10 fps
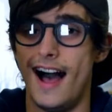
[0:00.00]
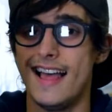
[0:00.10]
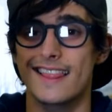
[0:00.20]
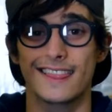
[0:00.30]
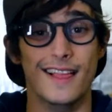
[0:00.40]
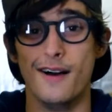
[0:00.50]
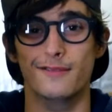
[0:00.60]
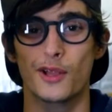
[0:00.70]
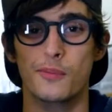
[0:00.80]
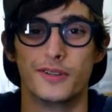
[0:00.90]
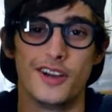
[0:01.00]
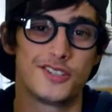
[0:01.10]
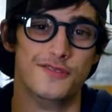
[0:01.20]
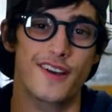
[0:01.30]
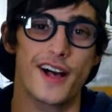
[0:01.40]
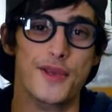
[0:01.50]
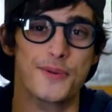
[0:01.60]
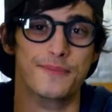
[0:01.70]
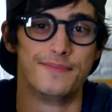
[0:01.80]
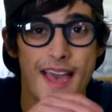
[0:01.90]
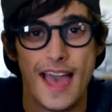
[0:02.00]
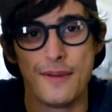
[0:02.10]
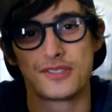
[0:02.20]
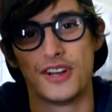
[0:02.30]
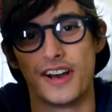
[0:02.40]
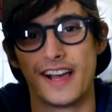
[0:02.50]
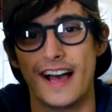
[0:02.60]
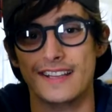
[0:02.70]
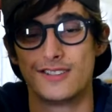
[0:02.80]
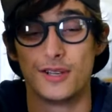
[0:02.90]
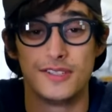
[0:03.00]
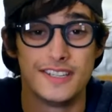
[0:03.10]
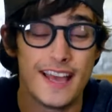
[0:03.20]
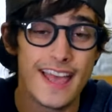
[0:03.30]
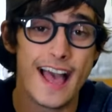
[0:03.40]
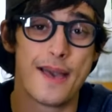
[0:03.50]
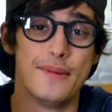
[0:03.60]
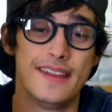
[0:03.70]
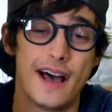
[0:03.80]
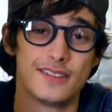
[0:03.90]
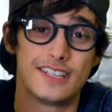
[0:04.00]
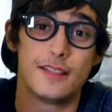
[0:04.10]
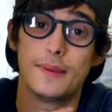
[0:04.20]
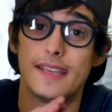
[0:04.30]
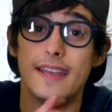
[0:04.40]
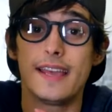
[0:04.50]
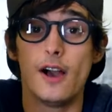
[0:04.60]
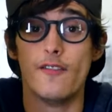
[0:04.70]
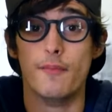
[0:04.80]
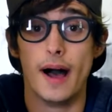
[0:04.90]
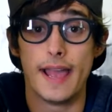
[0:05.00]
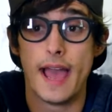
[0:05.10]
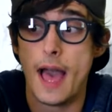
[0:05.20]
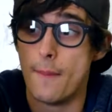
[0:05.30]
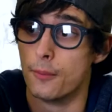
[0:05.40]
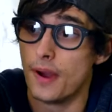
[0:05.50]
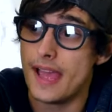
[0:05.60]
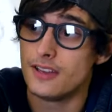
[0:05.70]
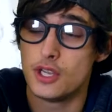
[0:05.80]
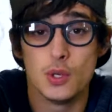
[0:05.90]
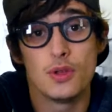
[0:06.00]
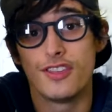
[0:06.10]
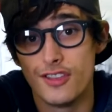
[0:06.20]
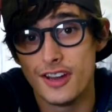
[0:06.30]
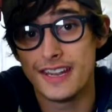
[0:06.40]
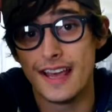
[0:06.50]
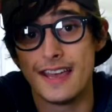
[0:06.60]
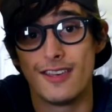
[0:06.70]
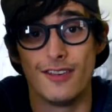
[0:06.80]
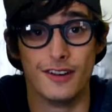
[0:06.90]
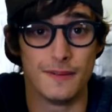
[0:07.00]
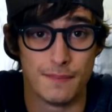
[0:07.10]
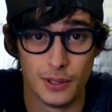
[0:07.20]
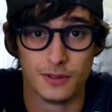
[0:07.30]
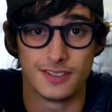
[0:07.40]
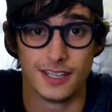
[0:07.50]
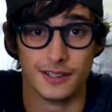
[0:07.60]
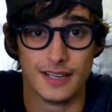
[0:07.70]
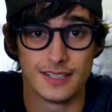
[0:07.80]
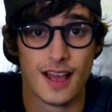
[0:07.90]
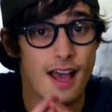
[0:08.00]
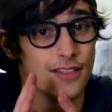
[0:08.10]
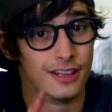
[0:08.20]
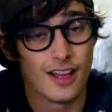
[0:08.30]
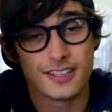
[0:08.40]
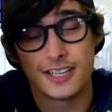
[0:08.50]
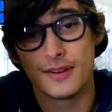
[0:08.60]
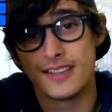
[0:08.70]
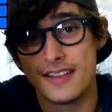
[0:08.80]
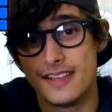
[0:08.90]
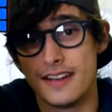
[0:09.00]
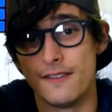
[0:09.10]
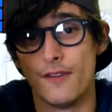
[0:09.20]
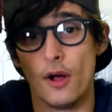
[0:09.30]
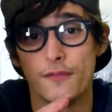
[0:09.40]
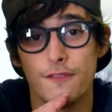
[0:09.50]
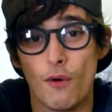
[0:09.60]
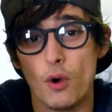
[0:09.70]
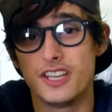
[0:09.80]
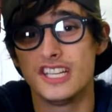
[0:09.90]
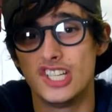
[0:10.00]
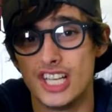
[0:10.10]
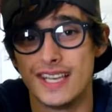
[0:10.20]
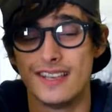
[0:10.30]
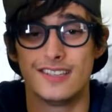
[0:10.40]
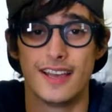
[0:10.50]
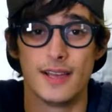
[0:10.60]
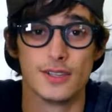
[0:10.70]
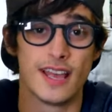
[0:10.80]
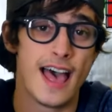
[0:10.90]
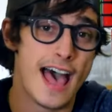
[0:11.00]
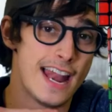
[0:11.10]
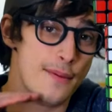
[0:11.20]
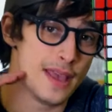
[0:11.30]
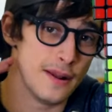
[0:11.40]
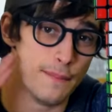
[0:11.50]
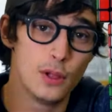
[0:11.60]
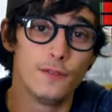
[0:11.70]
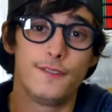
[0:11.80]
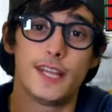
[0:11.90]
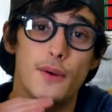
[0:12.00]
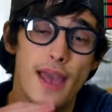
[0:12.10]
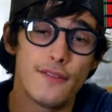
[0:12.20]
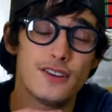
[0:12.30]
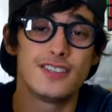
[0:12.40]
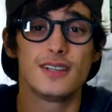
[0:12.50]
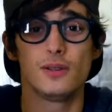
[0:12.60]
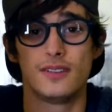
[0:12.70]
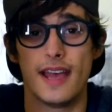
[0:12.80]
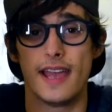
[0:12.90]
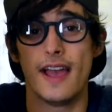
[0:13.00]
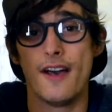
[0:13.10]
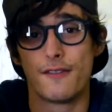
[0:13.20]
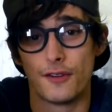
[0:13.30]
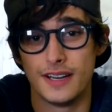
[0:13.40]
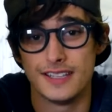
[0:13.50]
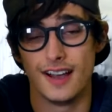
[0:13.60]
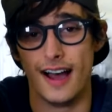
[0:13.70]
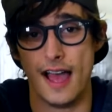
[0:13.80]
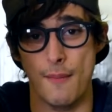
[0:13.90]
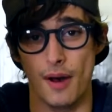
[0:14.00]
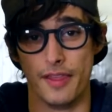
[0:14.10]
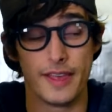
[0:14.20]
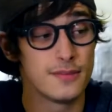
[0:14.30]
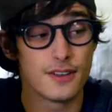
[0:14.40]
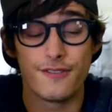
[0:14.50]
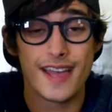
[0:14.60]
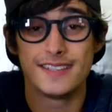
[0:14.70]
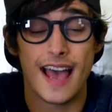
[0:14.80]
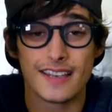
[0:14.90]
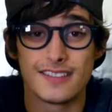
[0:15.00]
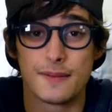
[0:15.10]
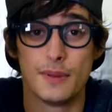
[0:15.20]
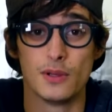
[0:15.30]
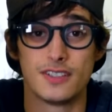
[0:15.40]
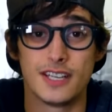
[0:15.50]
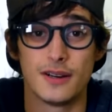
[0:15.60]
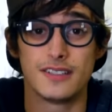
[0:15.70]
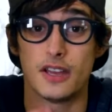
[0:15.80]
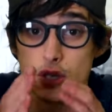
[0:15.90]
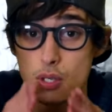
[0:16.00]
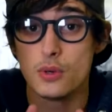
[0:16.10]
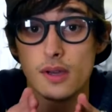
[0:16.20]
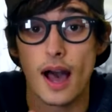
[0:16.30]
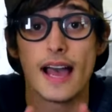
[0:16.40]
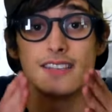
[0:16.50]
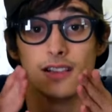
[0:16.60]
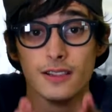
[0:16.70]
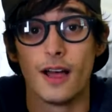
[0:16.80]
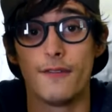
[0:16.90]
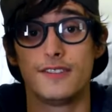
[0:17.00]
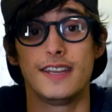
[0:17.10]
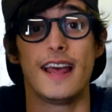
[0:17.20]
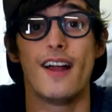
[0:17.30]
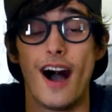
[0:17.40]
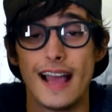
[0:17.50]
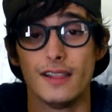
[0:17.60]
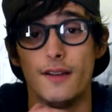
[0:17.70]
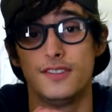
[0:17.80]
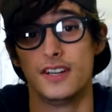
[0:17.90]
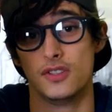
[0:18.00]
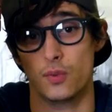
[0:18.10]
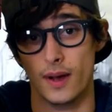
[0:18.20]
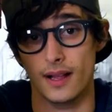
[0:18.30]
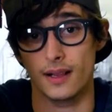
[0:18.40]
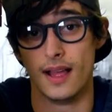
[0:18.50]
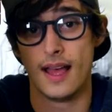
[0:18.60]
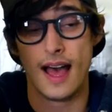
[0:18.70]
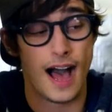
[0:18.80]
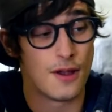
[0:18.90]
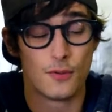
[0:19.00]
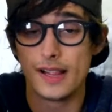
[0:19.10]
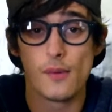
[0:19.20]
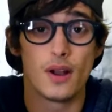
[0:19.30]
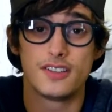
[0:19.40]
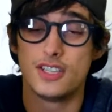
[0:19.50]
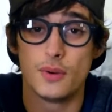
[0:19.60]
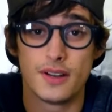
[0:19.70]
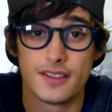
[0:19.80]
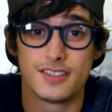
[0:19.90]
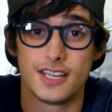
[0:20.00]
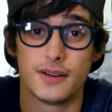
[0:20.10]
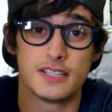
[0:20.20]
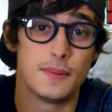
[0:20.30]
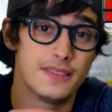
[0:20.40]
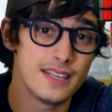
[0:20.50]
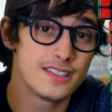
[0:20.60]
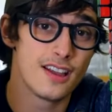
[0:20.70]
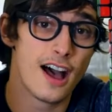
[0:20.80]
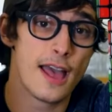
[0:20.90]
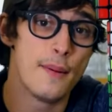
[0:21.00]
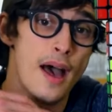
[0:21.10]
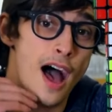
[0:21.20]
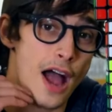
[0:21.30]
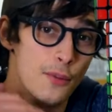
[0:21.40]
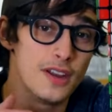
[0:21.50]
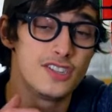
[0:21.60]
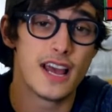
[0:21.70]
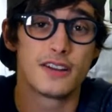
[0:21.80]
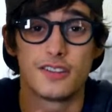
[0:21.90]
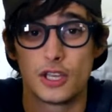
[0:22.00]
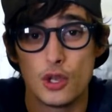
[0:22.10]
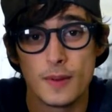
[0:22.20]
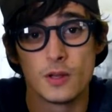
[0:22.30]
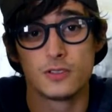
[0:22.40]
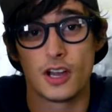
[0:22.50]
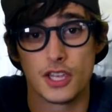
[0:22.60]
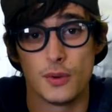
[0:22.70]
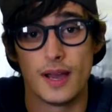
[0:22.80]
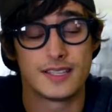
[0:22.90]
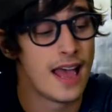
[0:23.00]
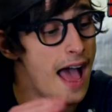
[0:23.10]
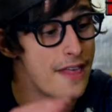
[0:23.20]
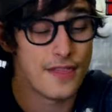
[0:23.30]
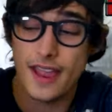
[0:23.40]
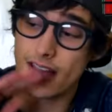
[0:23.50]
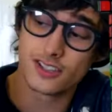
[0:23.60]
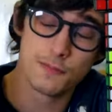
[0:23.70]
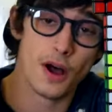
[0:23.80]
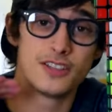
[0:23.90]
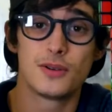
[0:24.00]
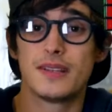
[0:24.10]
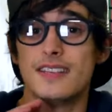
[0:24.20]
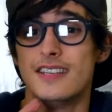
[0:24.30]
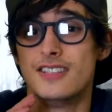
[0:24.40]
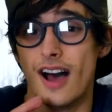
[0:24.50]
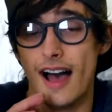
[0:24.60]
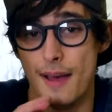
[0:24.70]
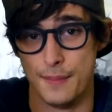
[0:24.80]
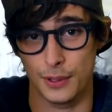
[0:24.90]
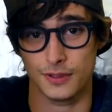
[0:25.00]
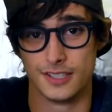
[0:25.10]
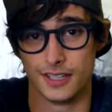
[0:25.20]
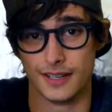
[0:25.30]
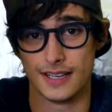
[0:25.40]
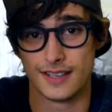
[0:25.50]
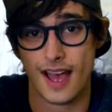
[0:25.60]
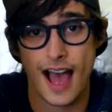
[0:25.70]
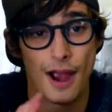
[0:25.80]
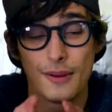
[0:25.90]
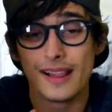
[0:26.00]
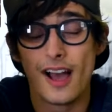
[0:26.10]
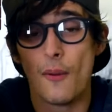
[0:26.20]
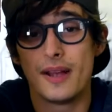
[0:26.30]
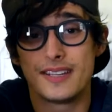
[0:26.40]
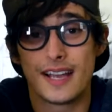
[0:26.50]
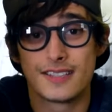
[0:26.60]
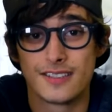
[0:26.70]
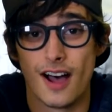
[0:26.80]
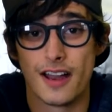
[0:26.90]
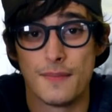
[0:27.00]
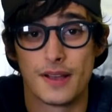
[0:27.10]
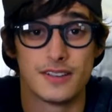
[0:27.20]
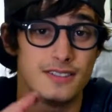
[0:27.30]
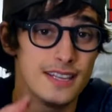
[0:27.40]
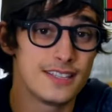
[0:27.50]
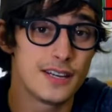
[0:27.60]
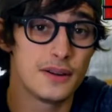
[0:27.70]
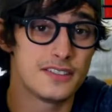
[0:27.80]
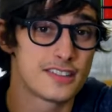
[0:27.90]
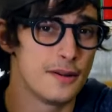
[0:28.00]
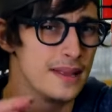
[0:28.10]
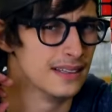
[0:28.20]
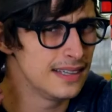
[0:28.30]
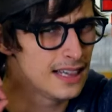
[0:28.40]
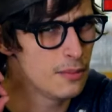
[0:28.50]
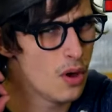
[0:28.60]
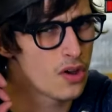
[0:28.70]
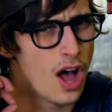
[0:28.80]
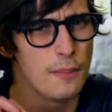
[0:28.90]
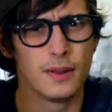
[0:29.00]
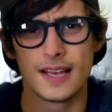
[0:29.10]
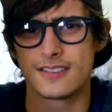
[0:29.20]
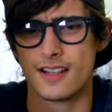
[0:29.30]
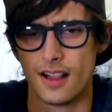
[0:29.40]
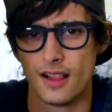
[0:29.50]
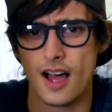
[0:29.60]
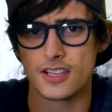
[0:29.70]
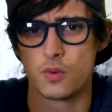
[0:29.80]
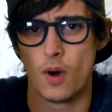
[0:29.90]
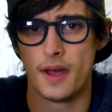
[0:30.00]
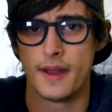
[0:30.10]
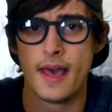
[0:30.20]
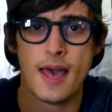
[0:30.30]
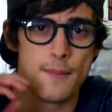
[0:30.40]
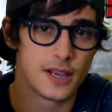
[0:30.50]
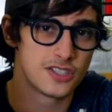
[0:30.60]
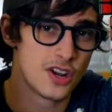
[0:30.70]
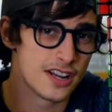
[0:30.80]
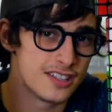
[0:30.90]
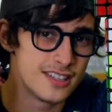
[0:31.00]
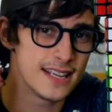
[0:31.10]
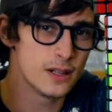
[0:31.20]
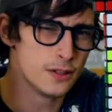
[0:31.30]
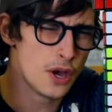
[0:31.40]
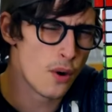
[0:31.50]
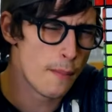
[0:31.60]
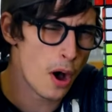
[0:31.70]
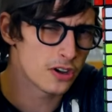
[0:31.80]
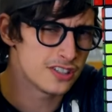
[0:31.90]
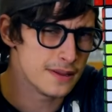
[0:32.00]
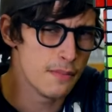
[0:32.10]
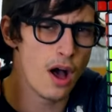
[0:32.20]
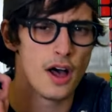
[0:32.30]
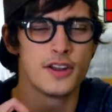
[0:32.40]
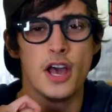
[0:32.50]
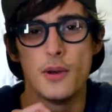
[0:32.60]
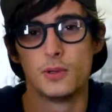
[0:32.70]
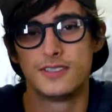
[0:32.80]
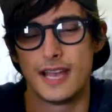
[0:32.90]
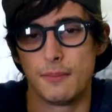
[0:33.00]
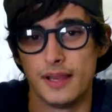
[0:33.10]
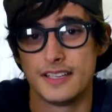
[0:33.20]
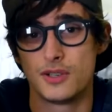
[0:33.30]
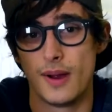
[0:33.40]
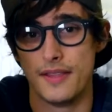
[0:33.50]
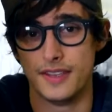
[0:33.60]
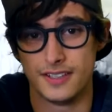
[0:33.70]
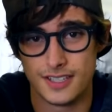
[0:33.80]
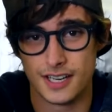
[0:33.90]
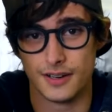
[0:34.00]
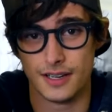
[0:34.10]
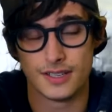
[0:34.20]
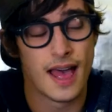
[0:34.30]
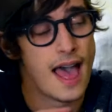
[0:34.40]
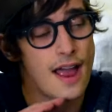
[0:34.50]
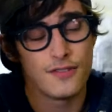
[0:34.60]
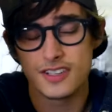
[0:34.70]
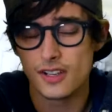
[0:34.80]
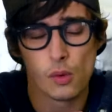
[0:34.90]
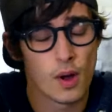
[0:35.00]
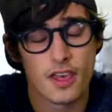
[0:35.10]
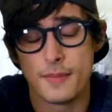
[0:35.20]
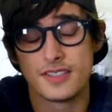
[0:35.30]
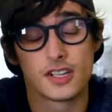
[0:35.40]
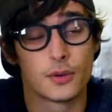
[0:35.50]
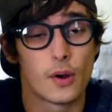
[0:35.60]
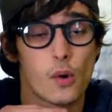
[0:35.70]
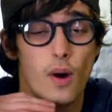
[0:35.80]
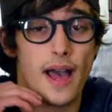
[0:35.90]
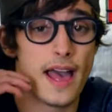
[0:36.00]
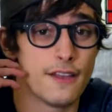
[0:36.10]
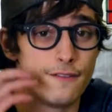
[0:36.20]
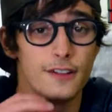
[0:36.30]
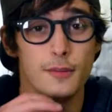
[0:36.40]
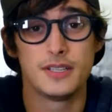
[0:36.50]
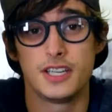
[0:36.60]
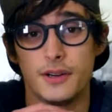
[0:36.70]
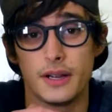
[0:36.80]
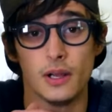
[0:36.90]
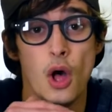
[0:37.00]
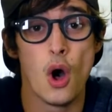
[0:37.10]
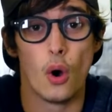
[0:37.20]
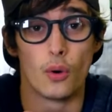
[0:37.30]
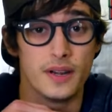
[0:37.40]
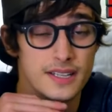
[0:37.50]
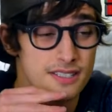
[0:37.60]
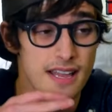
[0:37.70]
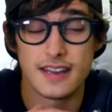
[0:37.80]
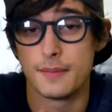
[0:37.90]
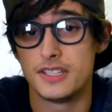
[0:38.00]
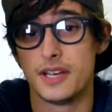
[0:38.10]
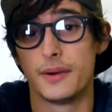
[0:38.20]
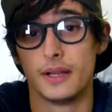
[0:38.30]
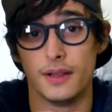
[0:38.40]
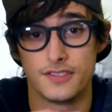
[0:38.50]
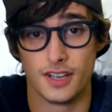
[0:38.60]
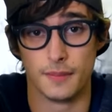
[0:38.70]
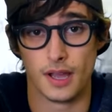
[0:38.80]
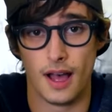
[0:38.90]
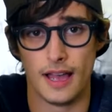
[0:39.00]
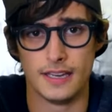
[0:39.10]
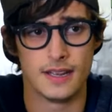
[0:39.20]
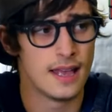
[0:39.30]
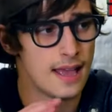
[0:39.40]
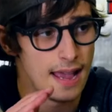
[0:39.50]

I love low production value. Hey, what's going on guys? So today I am announcing the beginning of my brand new 30 day 30 build series. The last series I did involved 40 QiYi Sails and I made a build video every single day for an entire month. It was a fantastic build series and you guys loved it and I loved it as well. I really wanted to do another series, but this time I reached out to the Cubicle.us and they are sponsoring this entire build series. I really can't wait to get started because this series is going to be a little more complex than the last one because not a single no epoxy mod will take place throughout this series. Every single one of them is going to require a filler material or an extending material of some kind.